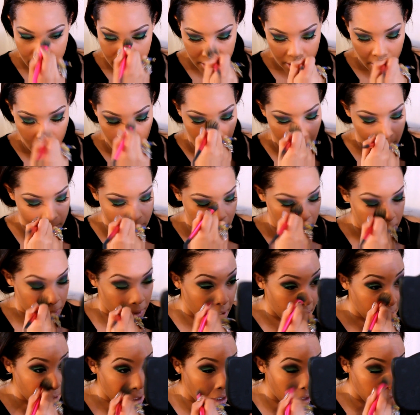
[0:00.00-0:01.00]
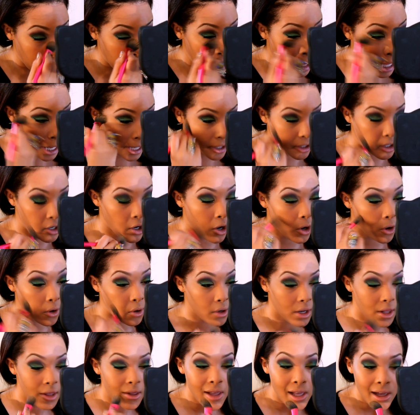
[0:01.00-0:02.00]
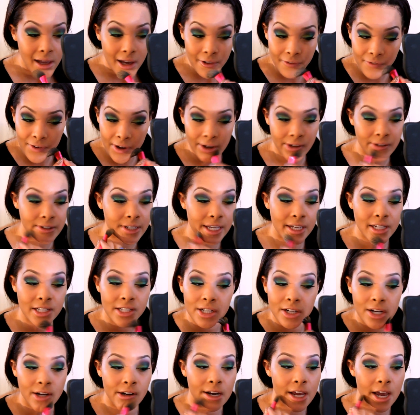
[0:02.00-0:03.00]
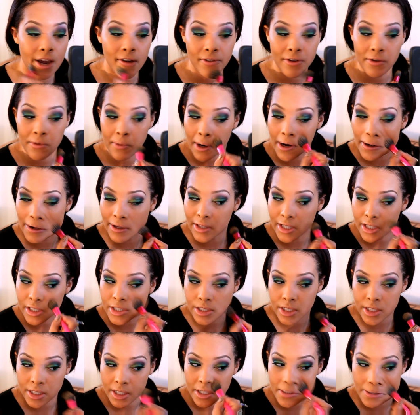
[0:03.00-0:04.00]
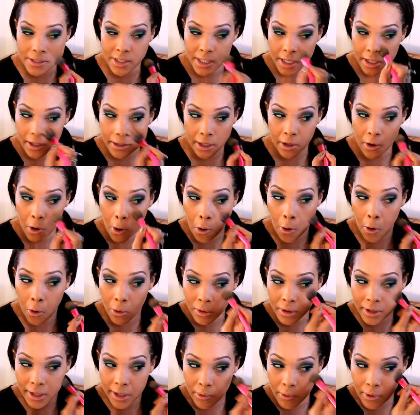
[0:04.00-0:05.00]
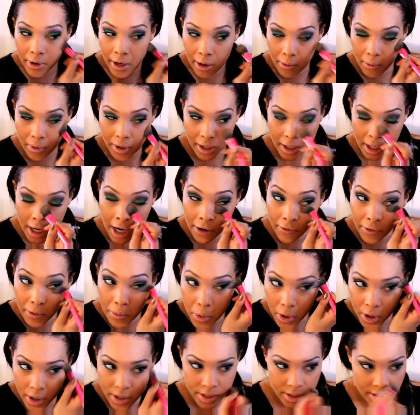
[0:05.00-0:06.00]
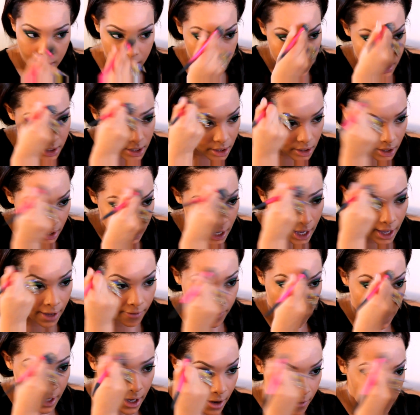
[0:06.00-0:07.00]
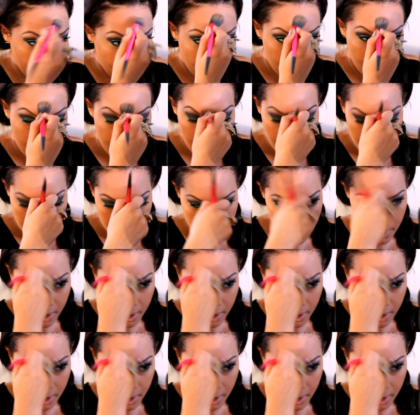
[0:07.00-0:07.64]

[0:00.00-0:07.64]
So I'm just putting on a light coat of foundation on everywhere and then just concealing only where I want to cover more so it doesn't look heavy everywhere.